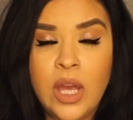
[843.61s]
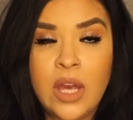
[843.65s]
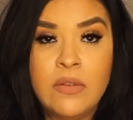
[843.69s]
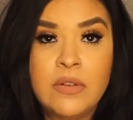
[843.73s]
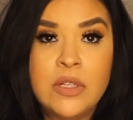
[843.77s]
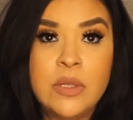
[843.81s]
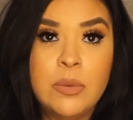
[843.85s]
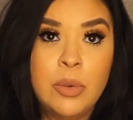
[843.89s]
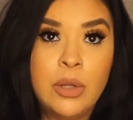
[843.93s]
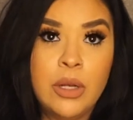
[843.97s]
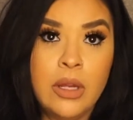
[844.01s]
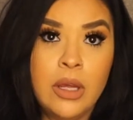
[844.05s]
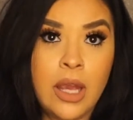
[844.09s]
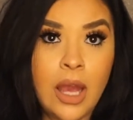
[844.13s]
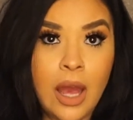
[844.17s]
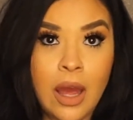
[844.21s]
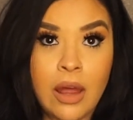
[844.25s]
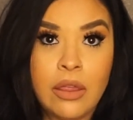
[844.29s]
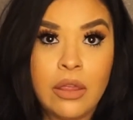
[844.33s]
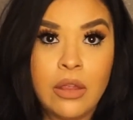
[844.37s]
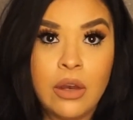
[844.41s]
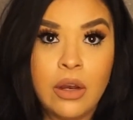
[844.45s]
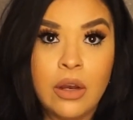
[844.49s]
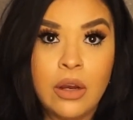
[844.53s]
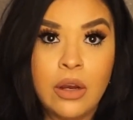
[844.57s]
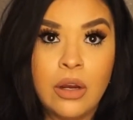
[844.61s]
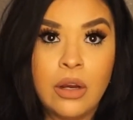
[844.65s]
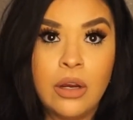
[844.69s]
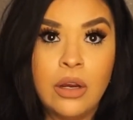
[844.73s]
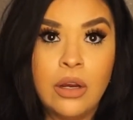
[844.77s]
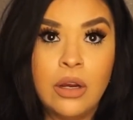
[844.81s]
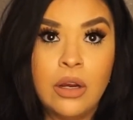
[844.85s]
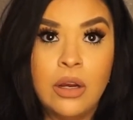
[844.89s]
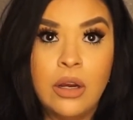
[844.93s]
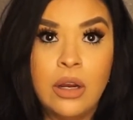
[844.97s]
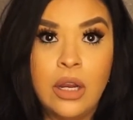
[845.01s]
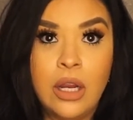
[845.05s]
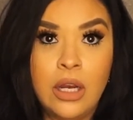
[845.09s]
have to put a catheter
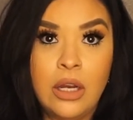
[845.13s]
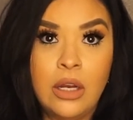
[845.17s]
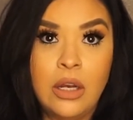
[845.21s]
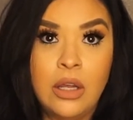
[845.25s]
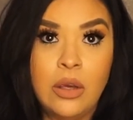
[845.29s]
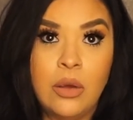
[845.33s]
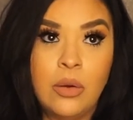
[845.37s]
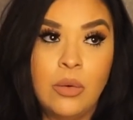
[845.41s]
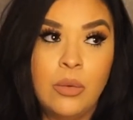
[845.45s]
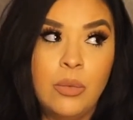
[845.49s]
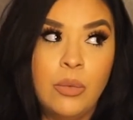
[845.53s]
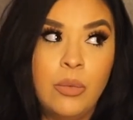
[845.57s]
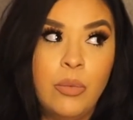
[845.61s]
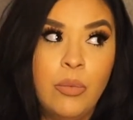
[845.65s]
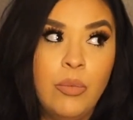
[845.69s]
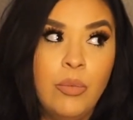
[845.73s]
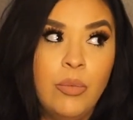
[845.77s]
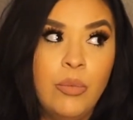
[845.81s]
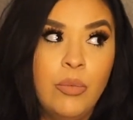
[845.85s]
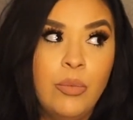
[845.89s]
in you.